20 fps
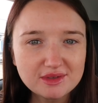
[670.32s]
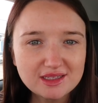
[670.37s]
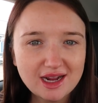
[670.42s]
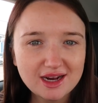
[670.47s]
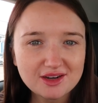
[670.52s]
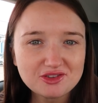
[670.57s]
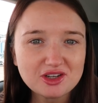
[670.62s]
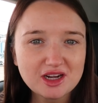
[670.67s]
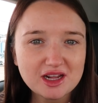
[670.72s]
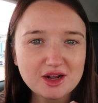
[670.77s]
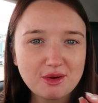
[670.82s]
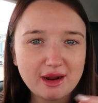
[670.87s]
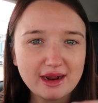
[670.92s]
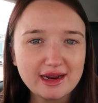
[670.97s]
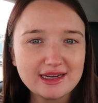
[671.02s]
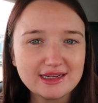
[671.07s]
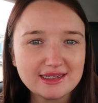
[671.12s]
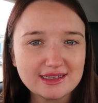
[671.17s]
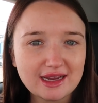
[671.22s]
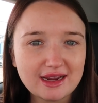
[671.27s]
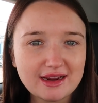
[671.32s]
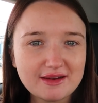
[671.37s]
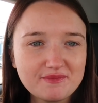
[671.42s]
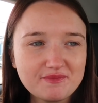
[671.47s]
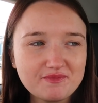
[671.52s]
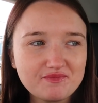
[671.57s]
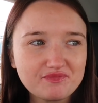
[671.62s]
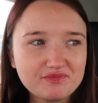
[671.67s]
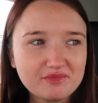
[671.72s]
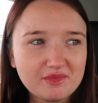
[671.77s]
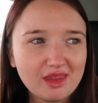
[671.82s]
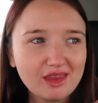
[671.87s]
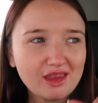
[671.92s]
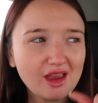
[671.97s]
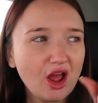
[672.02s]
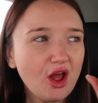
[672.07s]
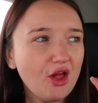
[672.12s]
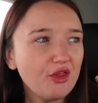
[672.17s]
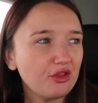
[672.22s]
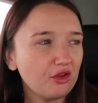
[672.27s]
was actually quite easy.
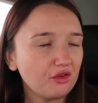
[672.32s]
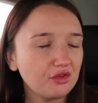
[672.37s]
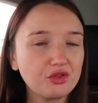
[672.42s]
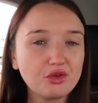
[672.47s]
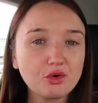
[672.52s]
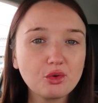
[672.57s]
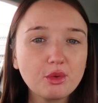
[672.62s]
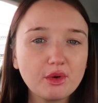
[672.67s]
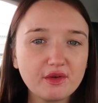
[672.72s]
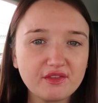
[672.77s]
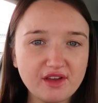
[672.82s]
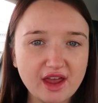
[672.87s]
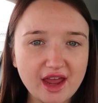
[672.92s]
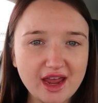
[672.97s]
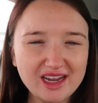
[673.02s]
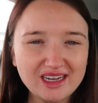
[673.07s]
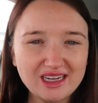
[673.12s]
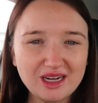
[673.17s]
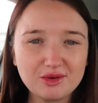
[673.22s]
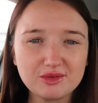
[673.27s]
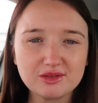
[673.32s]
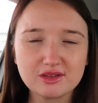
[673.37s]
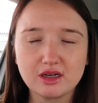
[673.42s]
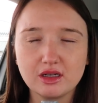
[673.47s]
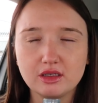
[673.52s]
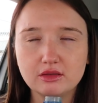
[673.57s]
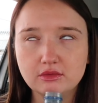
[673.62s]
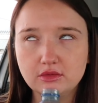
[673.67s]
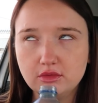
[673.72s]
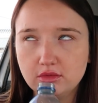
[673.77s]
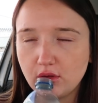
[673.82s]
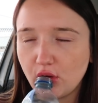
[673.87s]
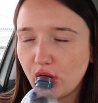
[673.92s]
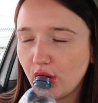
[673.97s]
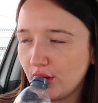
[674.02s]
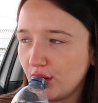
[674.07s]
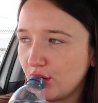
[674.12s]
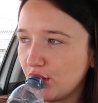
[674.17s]
The thought of it, I was like, ugh.